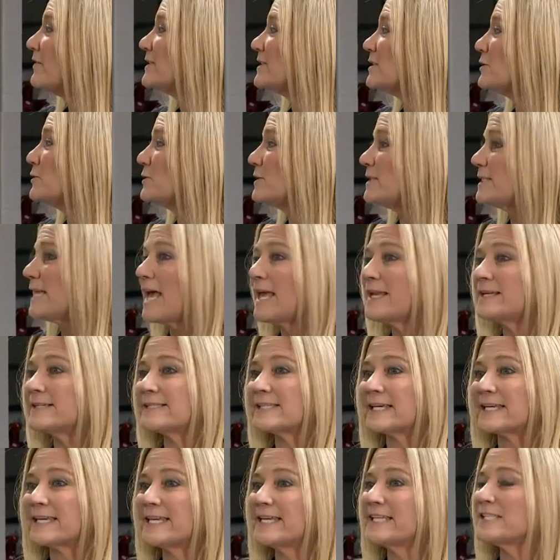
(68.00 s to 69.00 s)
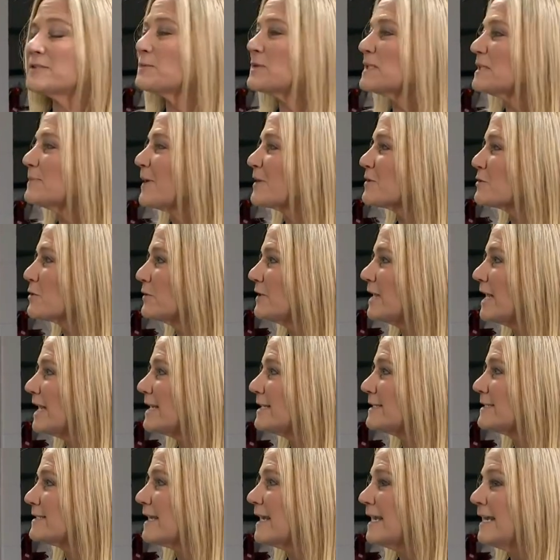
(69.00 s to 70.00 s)
as you said, is that kids with special
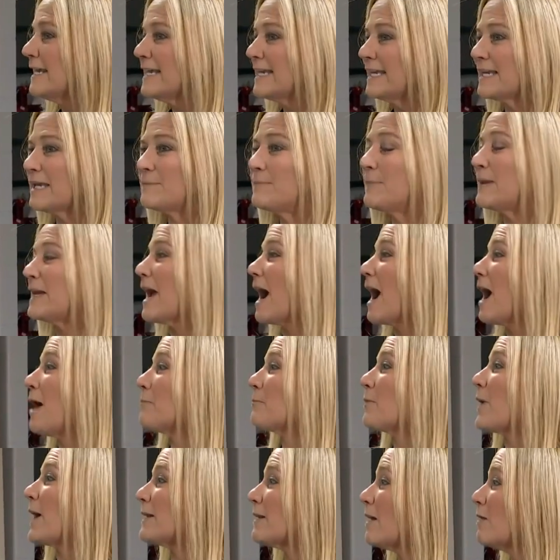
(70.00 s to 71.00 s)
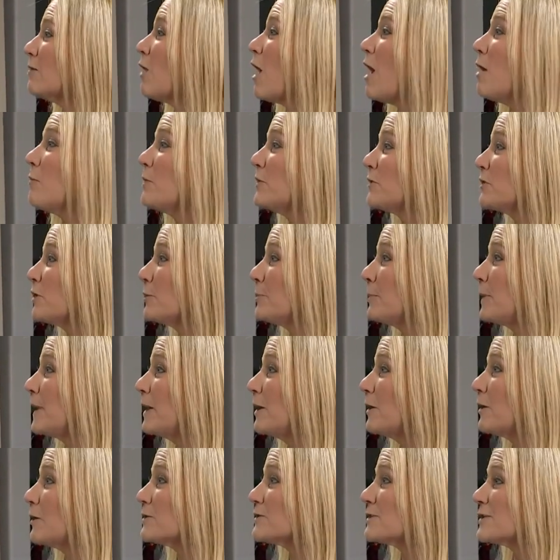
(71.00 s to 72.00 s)
needs can be upright along with their
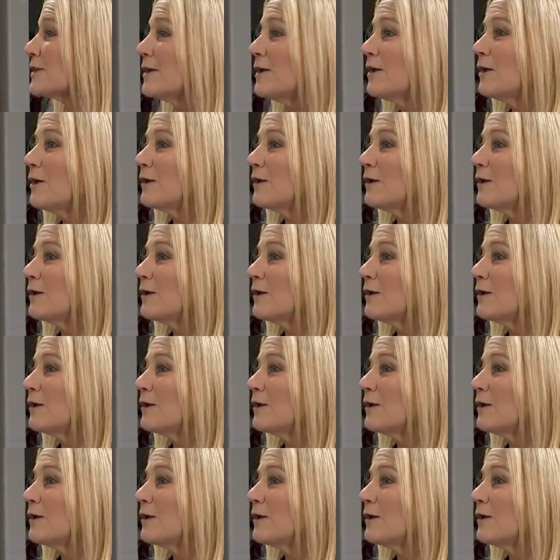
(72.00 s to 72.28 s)
peers,